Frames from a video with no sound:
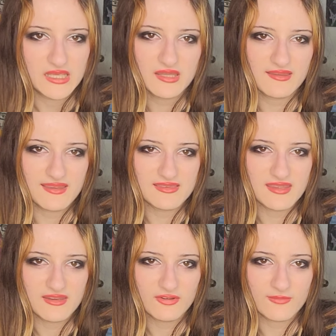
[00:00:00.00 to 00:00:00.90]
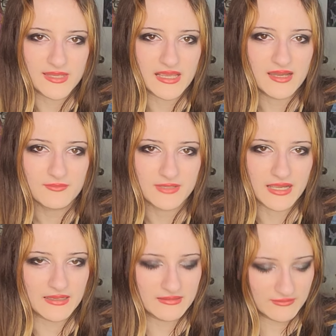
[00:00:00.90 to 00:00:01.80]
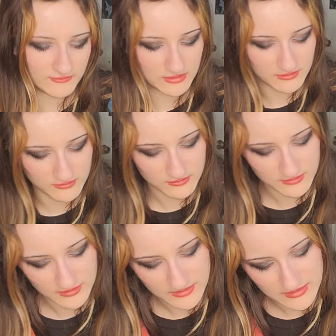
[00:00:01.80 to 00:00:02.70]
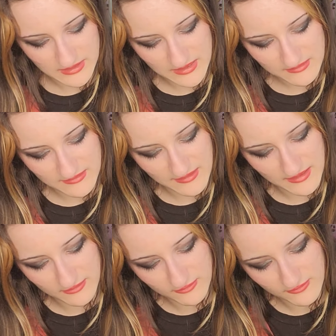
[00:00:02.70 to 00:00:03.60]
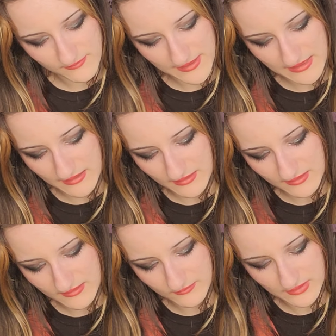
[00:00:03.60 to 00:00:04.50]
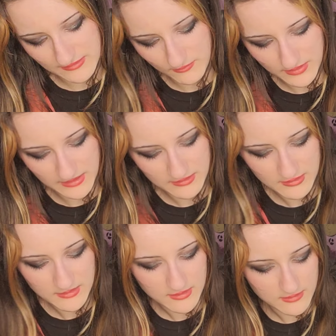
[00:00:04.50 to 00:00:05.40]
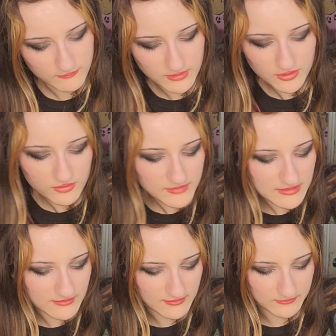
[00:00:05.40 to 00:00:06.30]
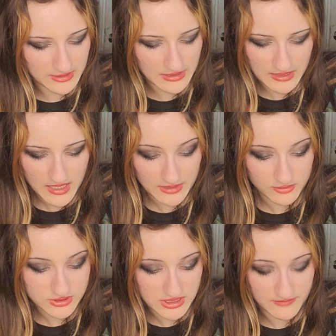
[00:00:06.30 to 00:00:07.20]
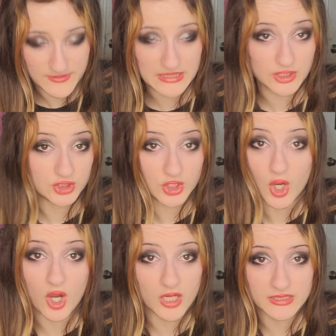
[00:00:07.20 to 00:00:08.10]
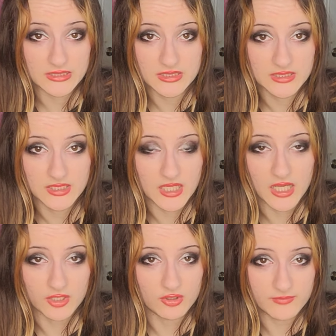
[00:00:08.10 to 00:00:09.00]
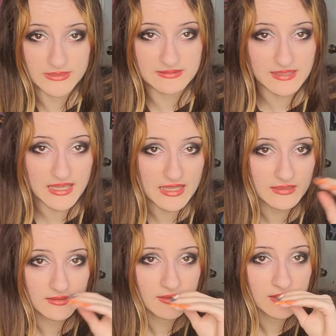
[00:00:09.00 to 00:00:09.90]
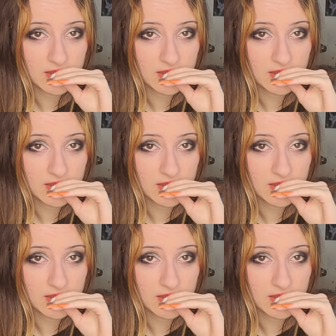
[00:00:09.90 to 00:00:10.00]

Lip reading: it tears me up, kind of, dude. It tears me up because I'm like, what do you mean someday I could just be gone? I could be dead,